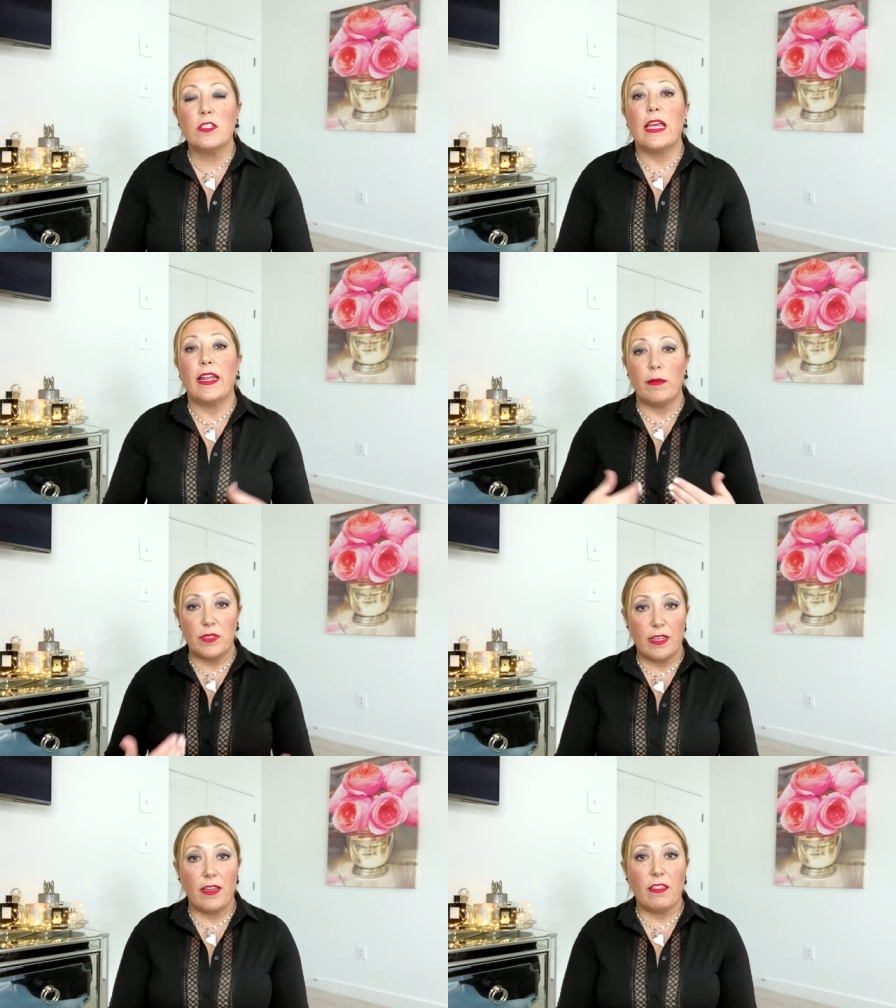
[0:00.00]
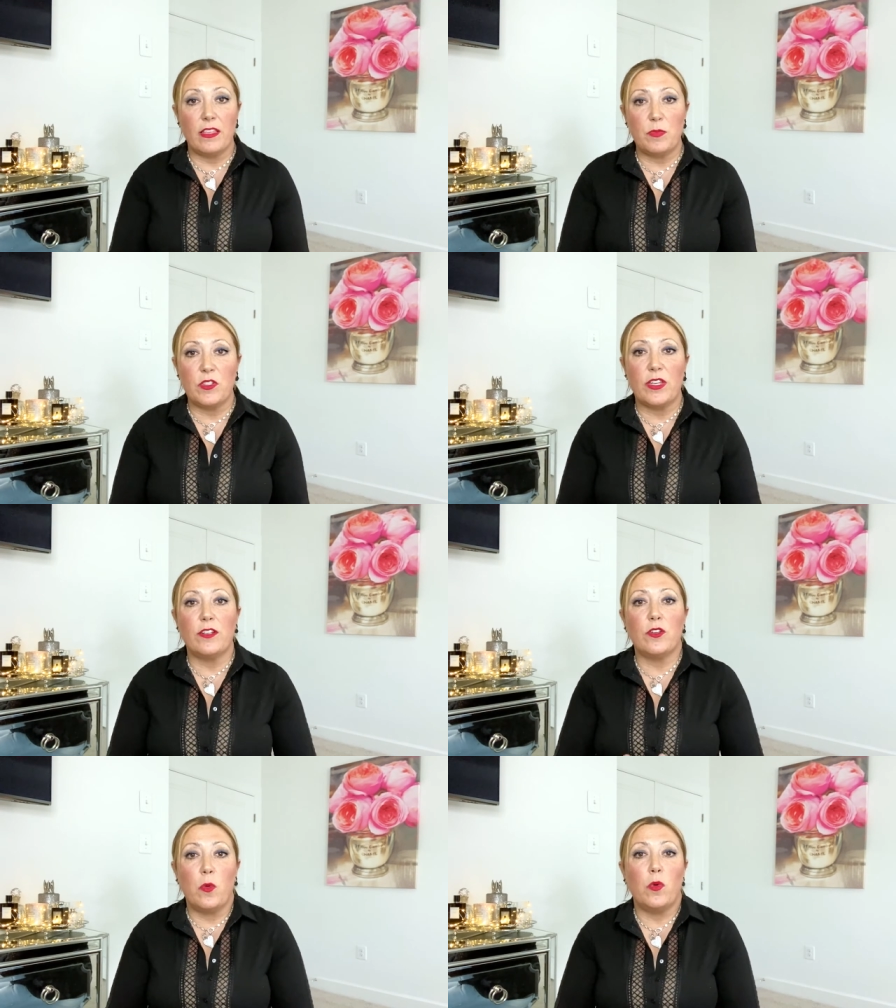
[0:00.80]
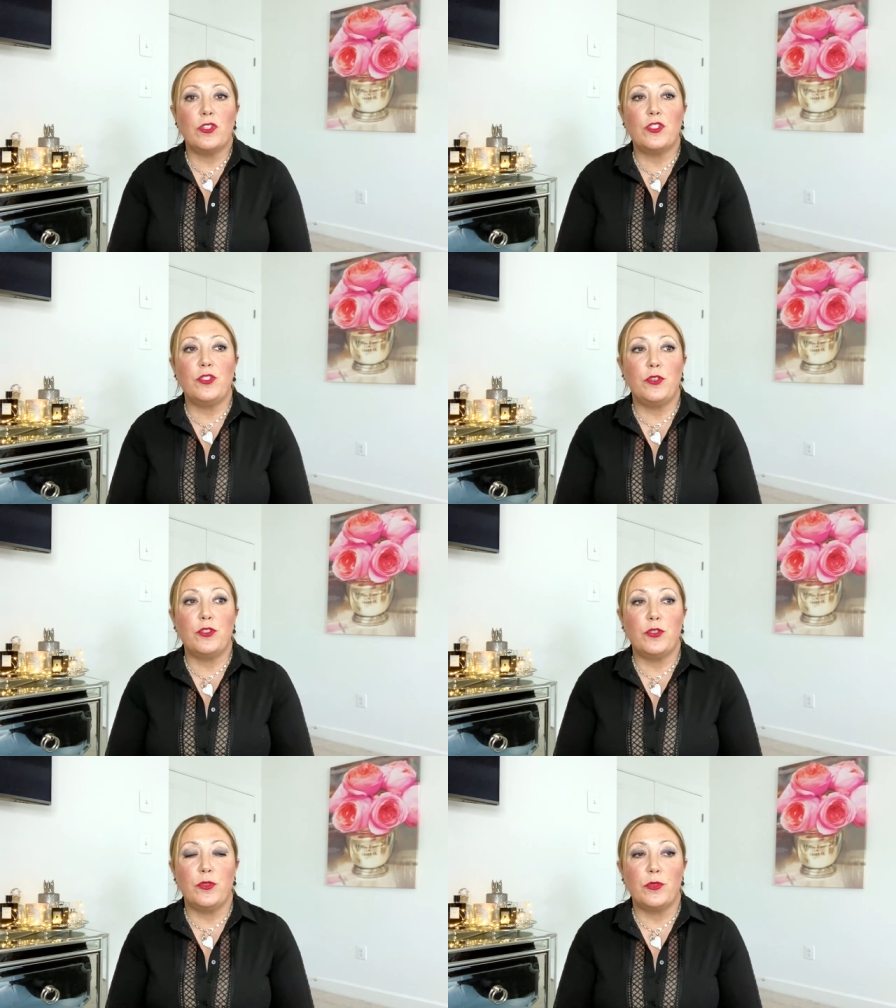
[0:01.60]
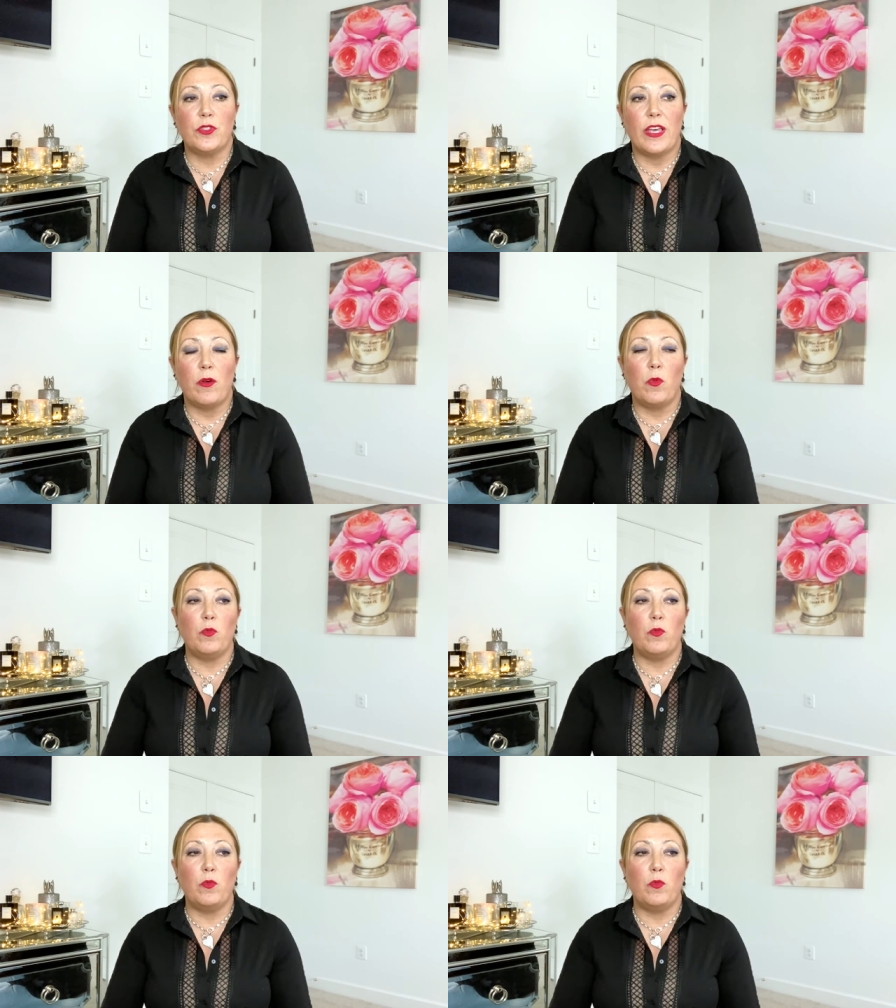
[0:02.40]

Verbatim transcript: and i'm saying this because i don't want you to say oh,